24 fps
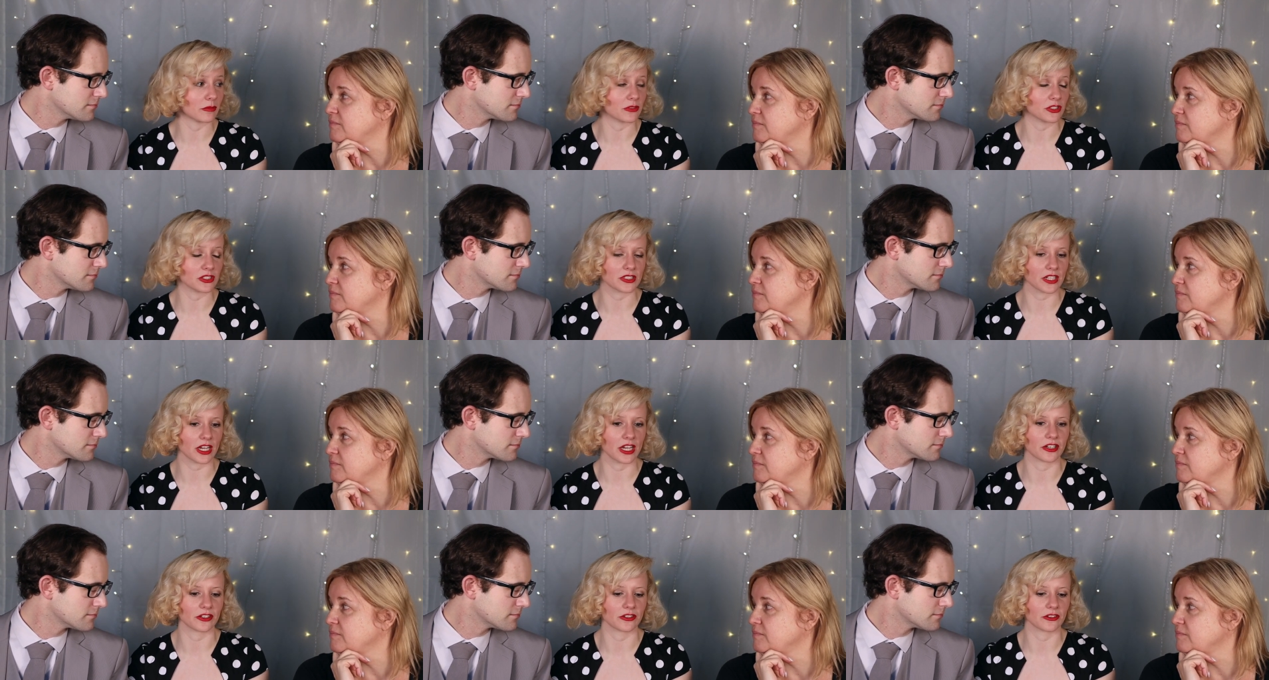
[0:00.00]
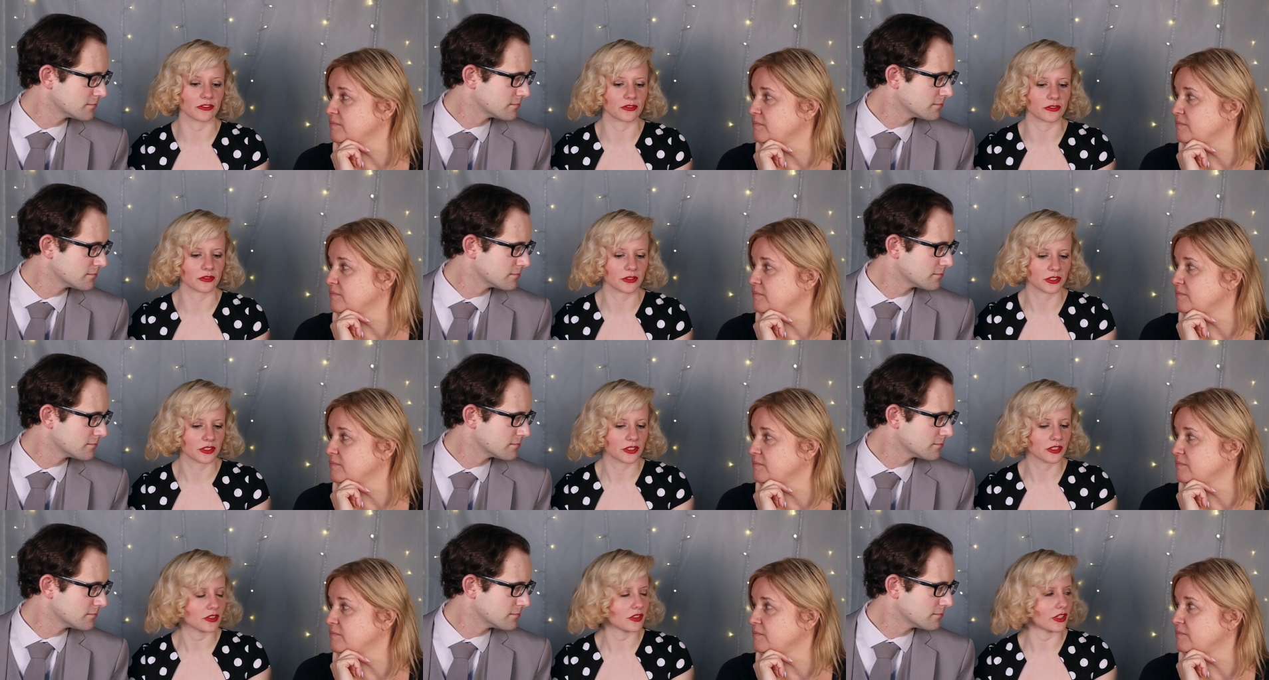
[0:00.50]
Speaker 1: I'm just kind of
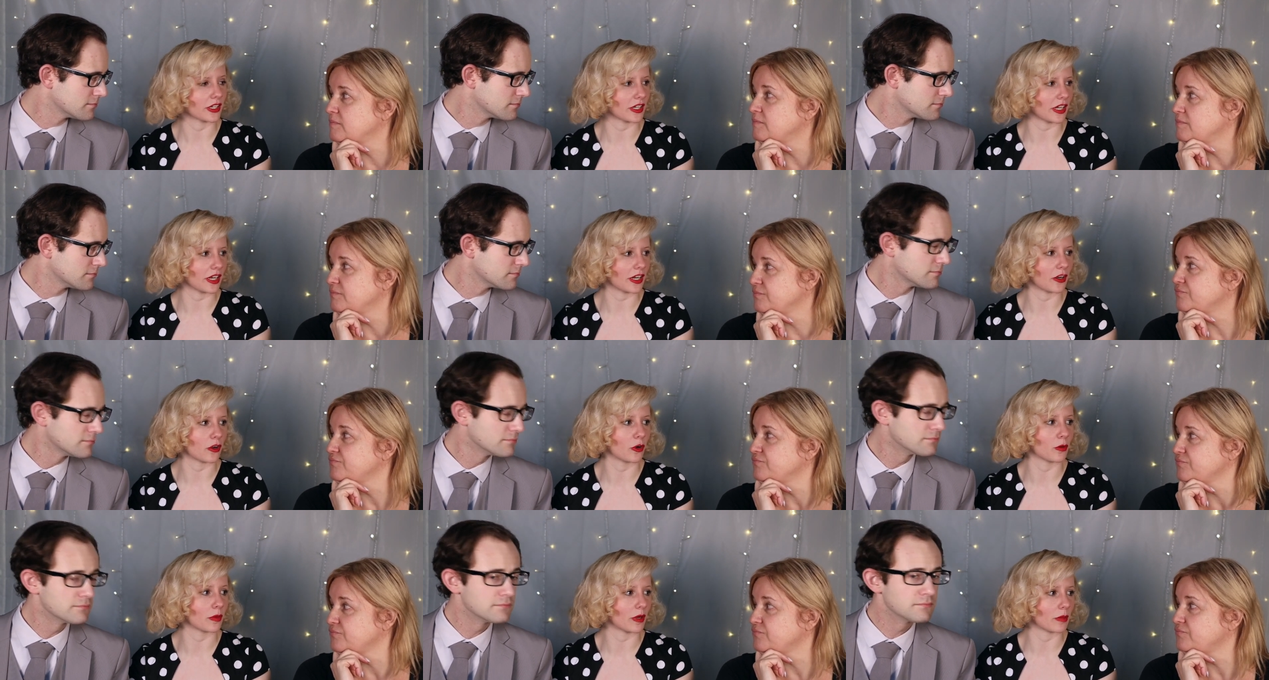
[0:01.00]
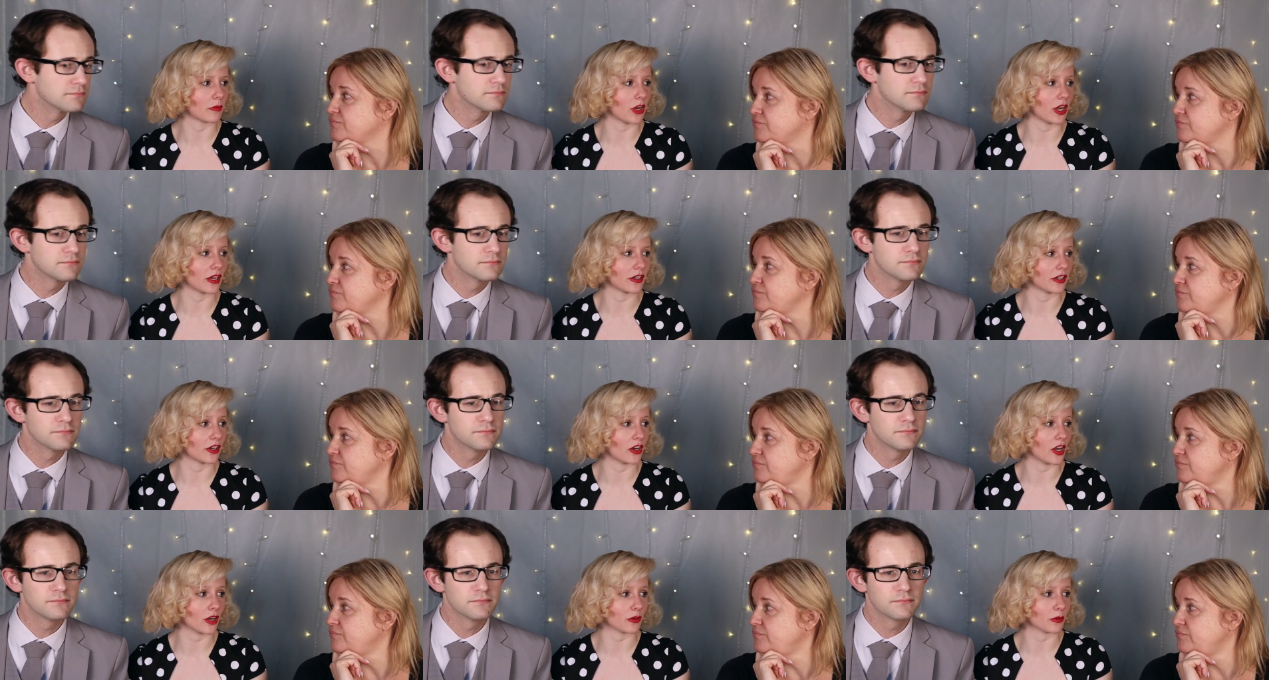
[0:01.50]
like, I hope I'm
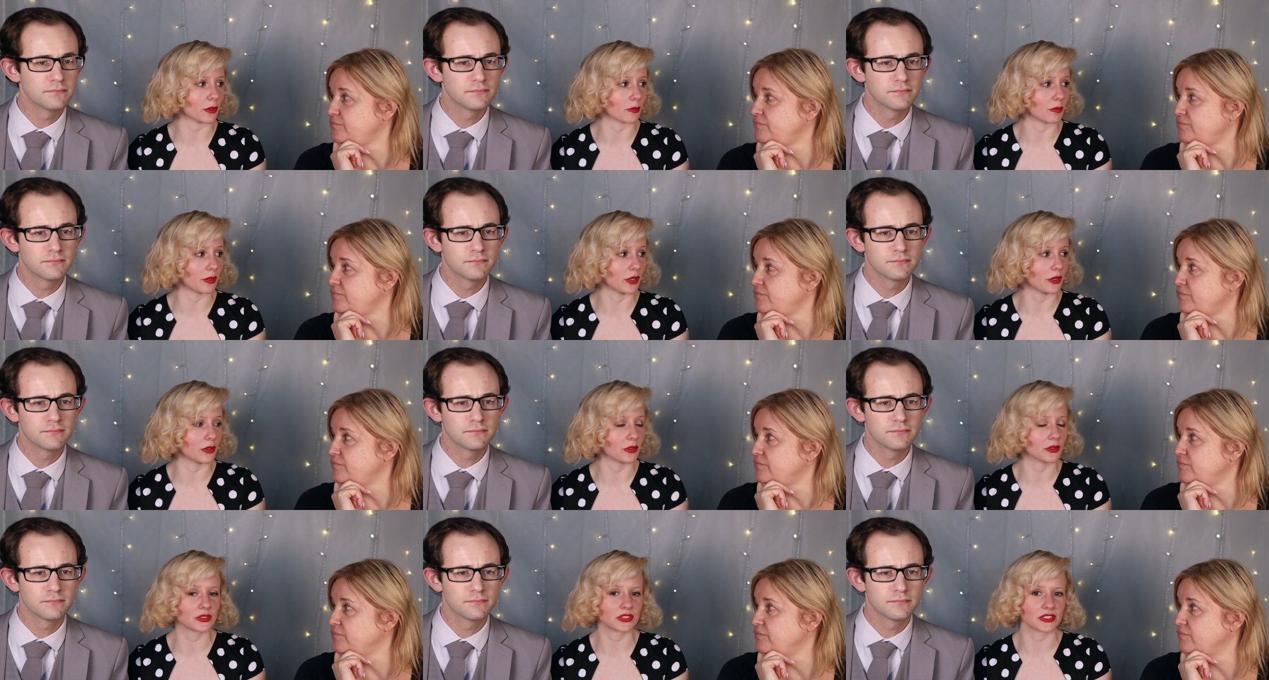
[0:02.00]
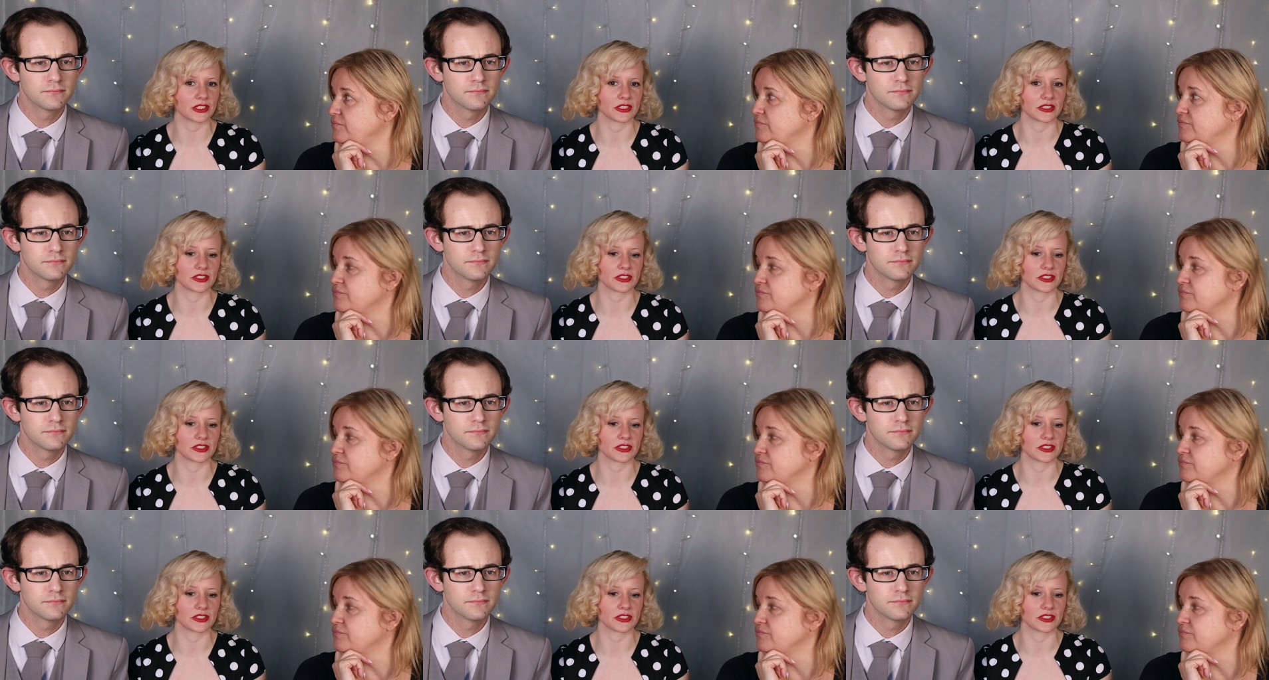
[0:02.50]
not in an awkward pose.